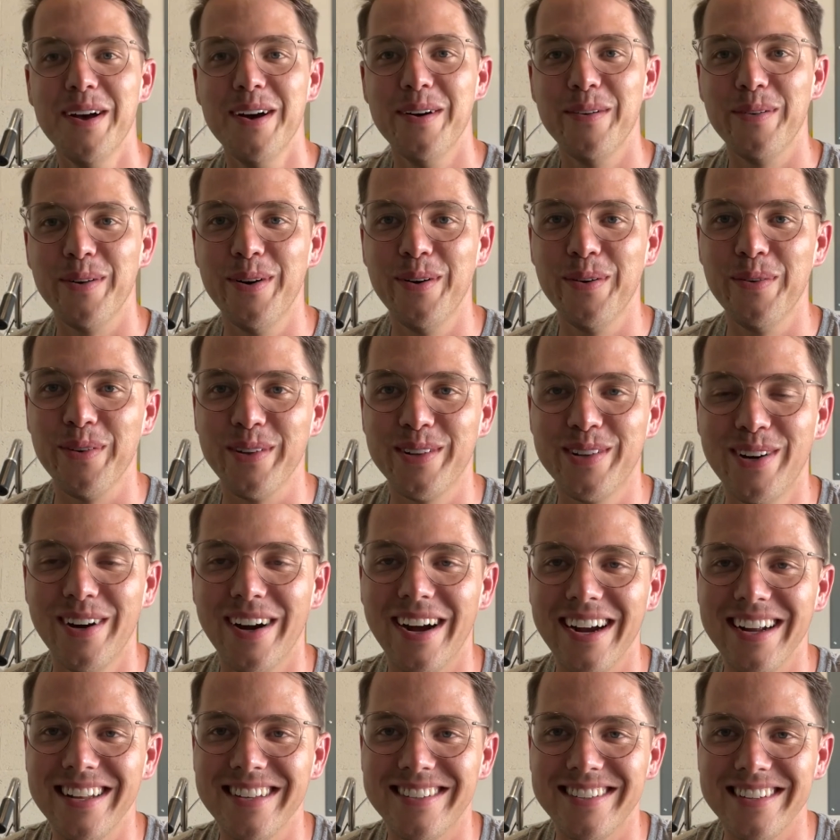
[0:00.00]
we'll
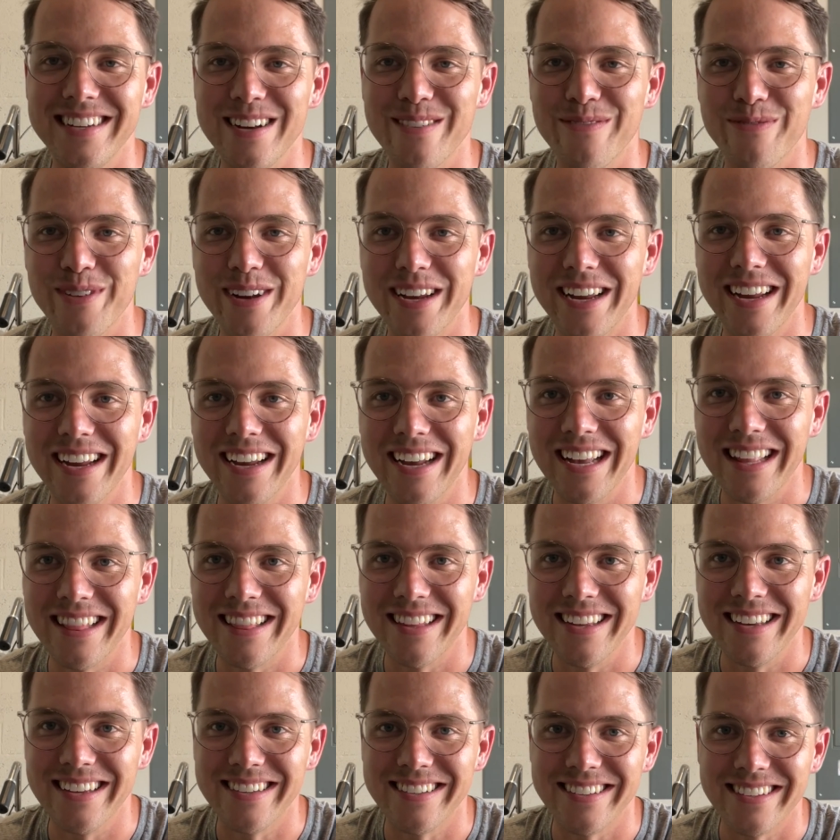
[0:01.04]
try and see if we can get
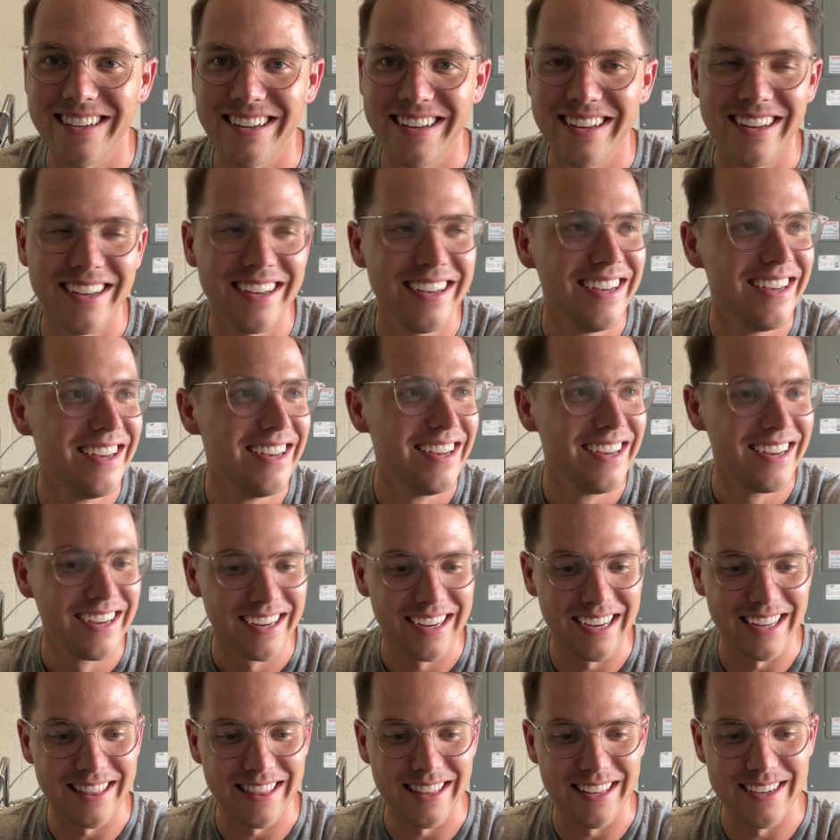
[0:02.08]
this
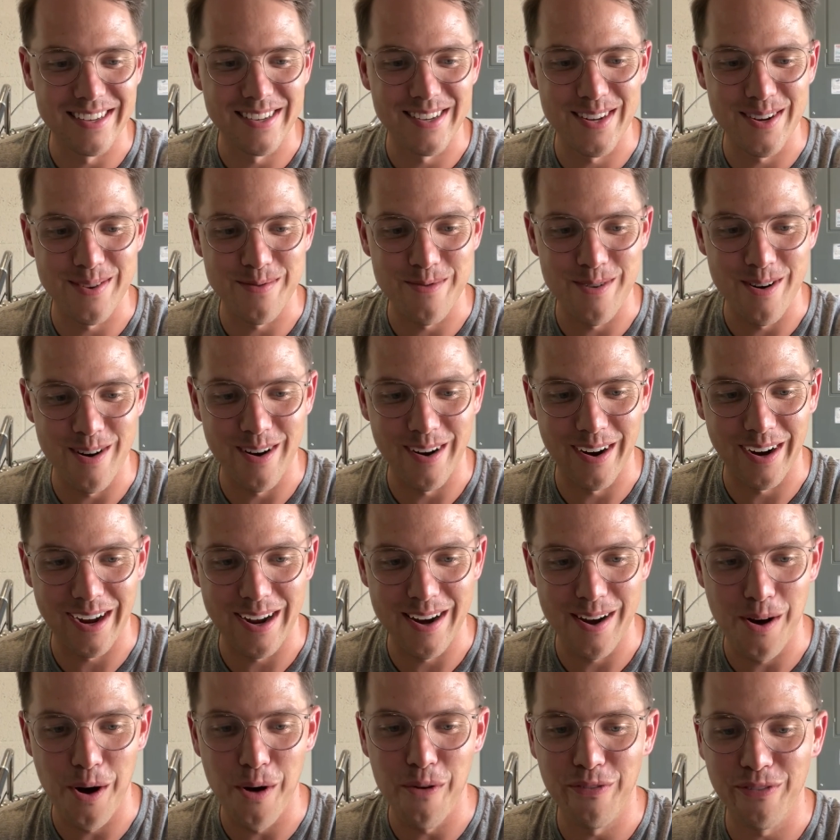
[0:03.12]
to work, and
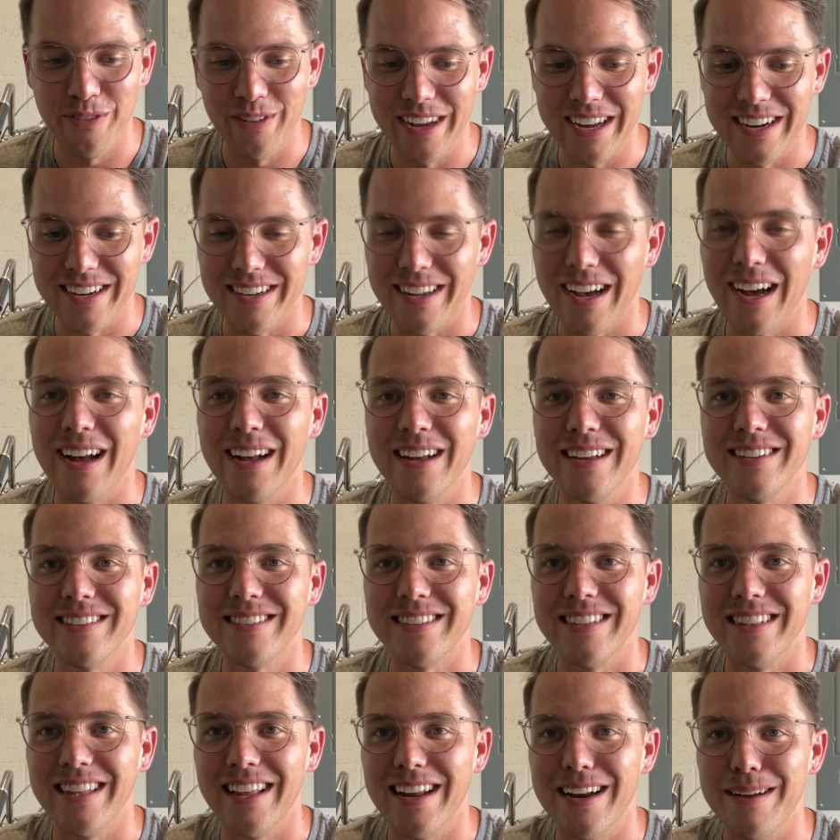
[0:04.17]
hopefully it does,
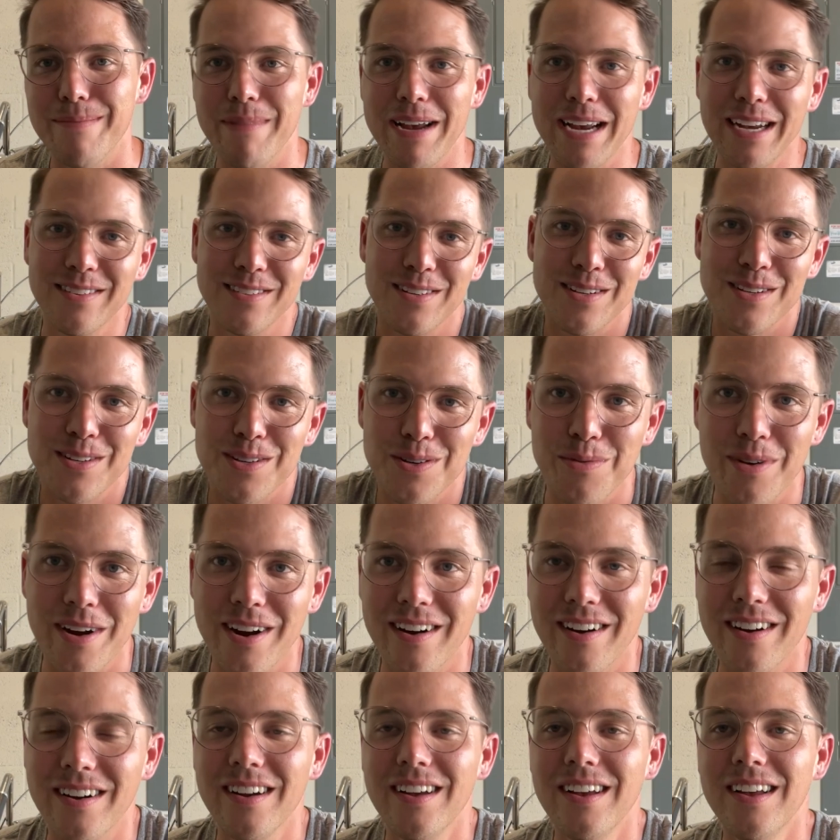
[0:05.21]
and then it makes it to
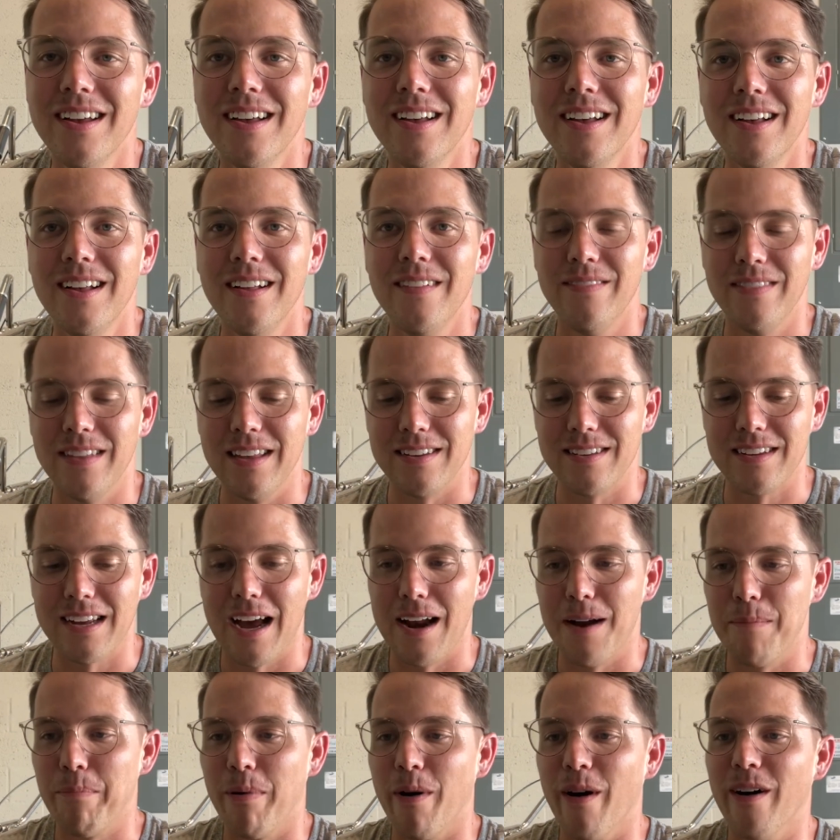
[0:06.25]
where this kind
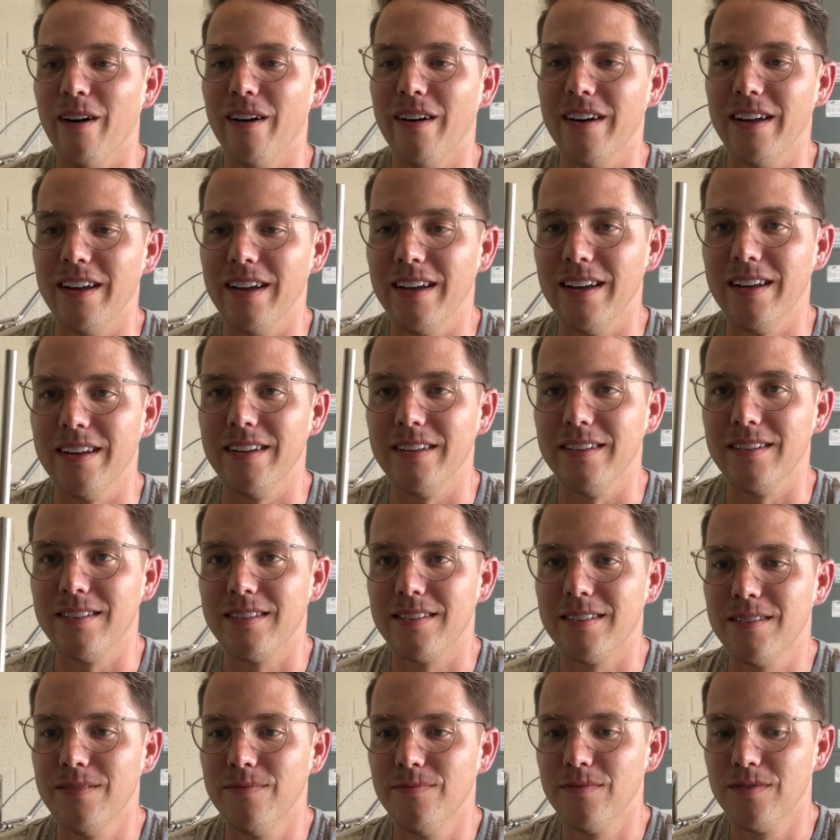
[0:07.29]
of part
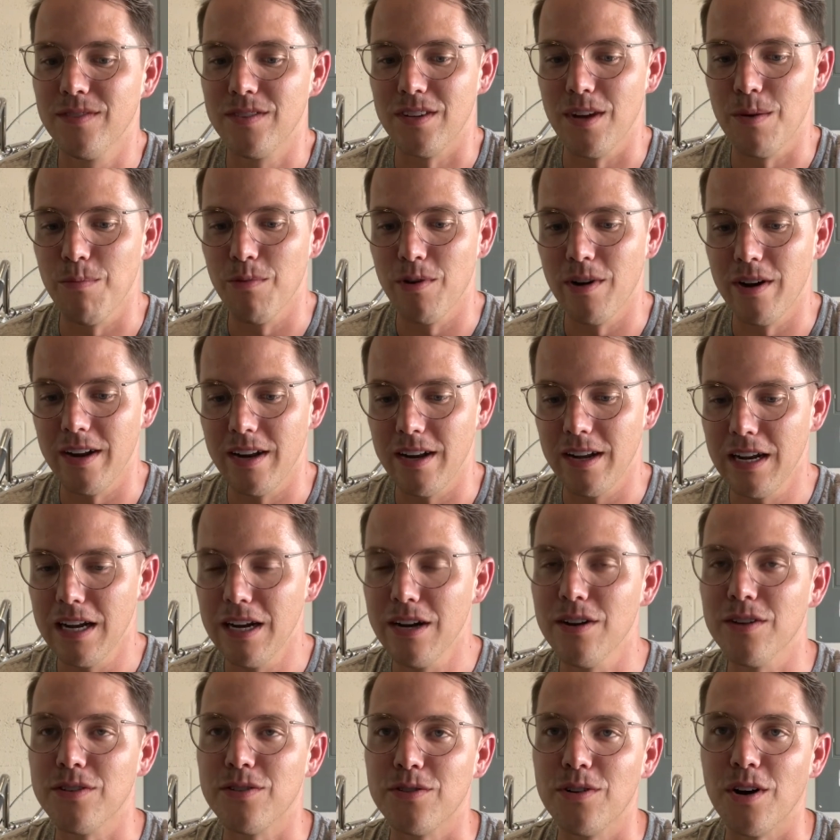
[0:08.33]
is somewhat
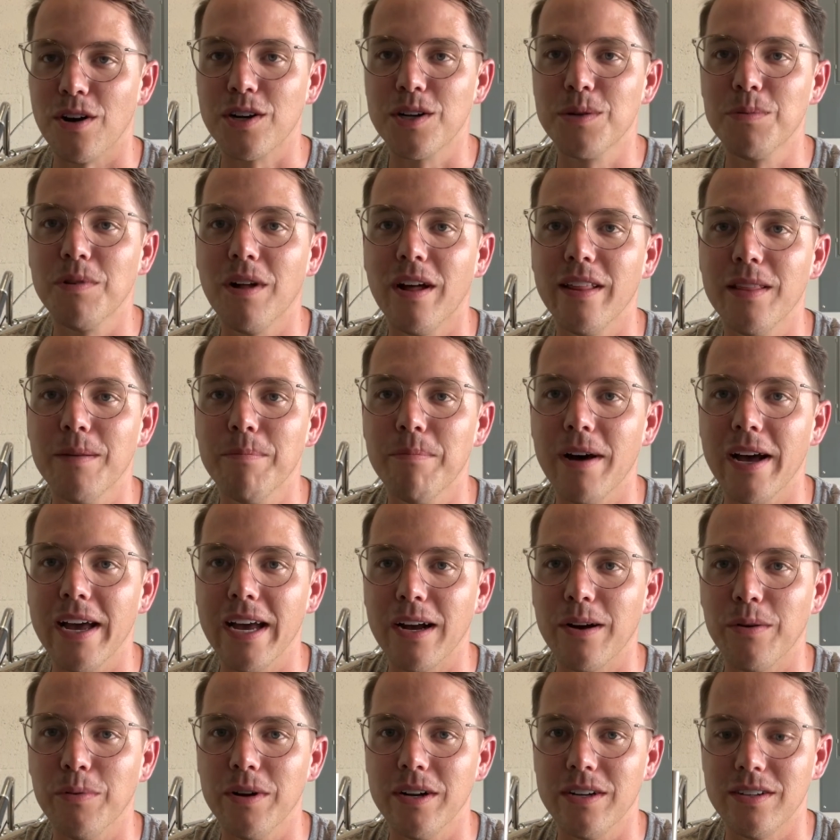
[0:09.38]
indestructible on the
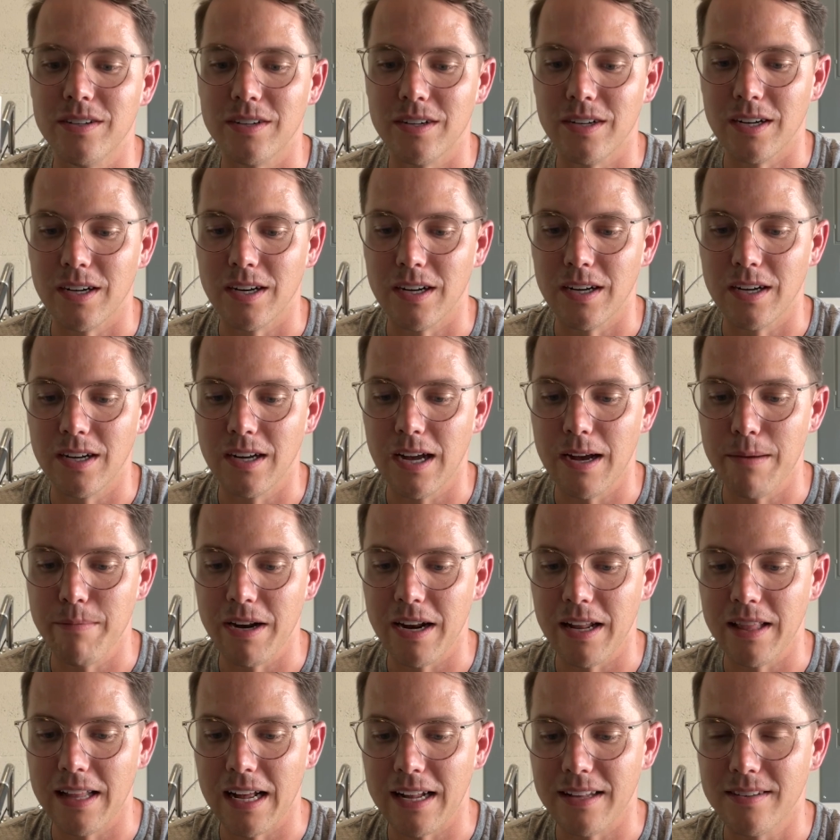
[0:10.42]
bike, which I mean,
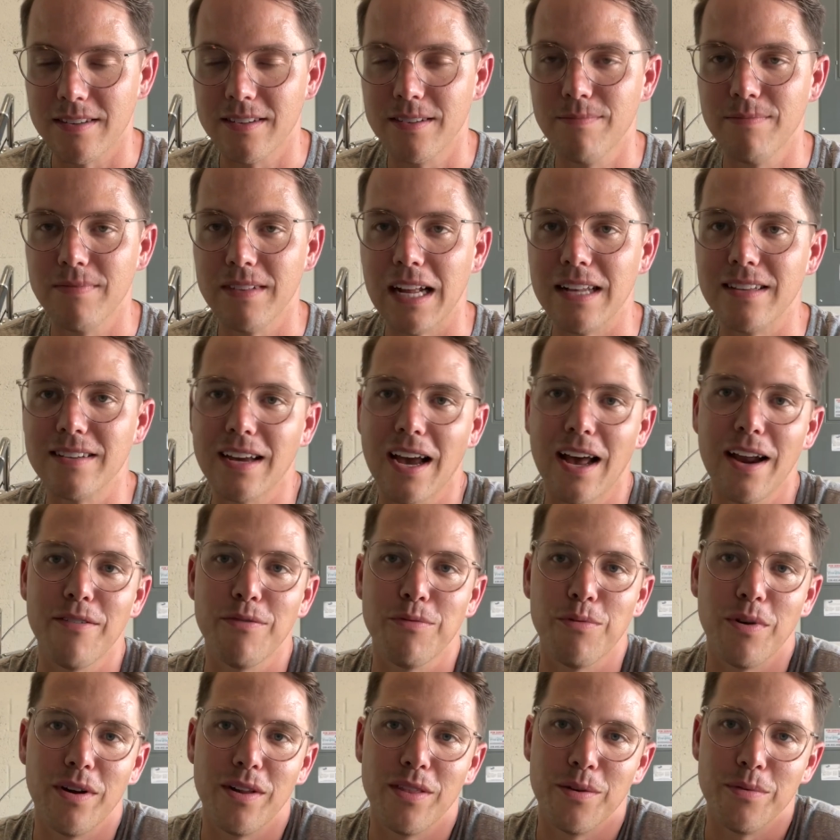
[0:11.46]
that's kind of
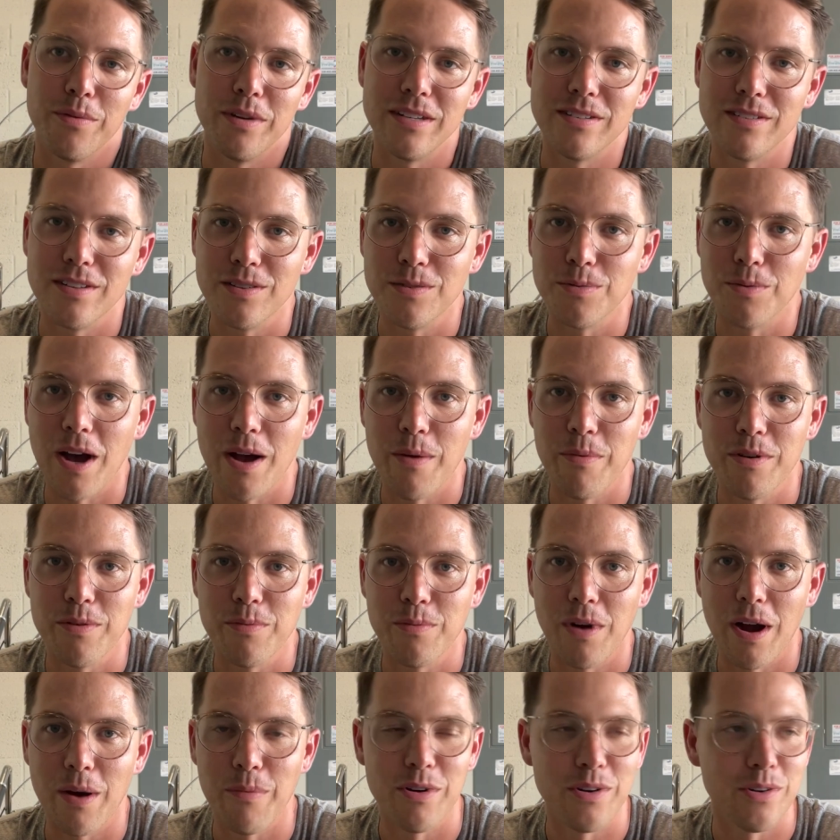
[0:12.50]
one of the reasons why
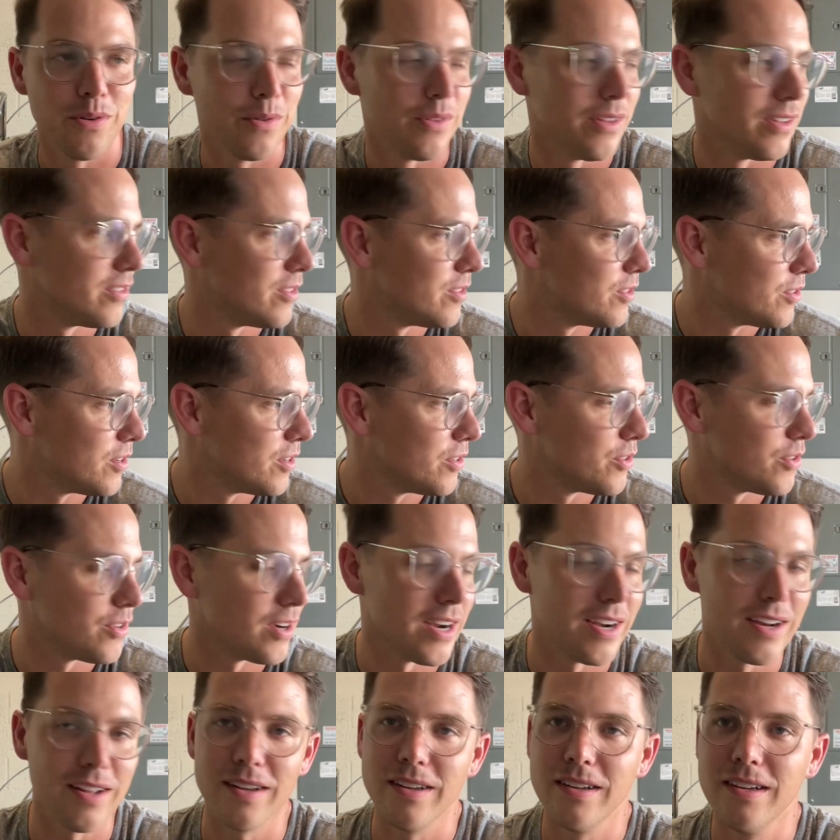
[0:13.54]
we're doing this, just
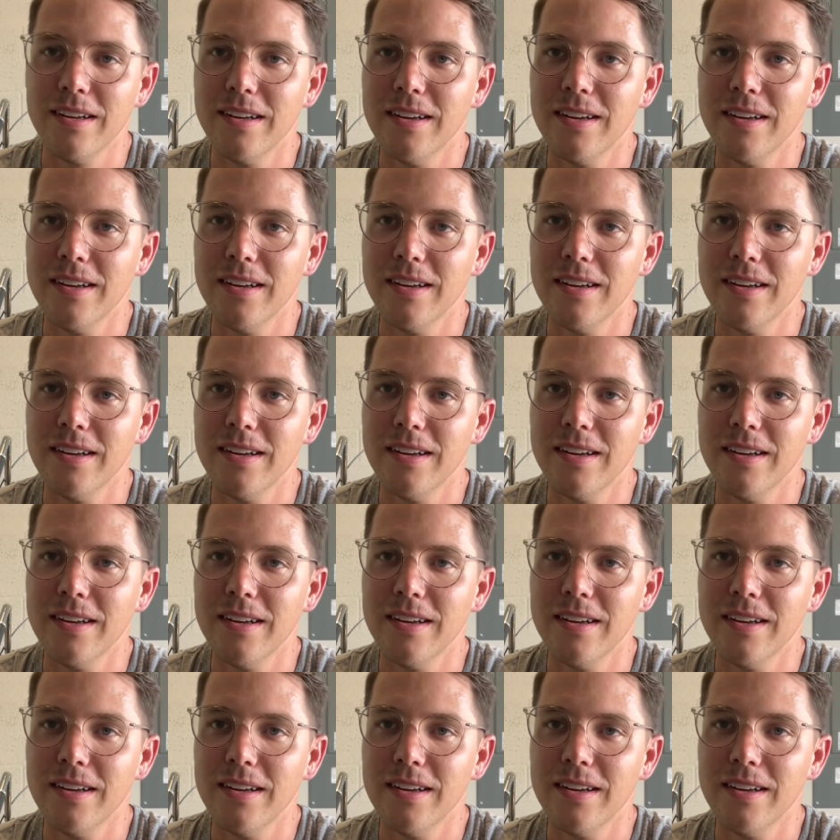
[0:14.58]
trying to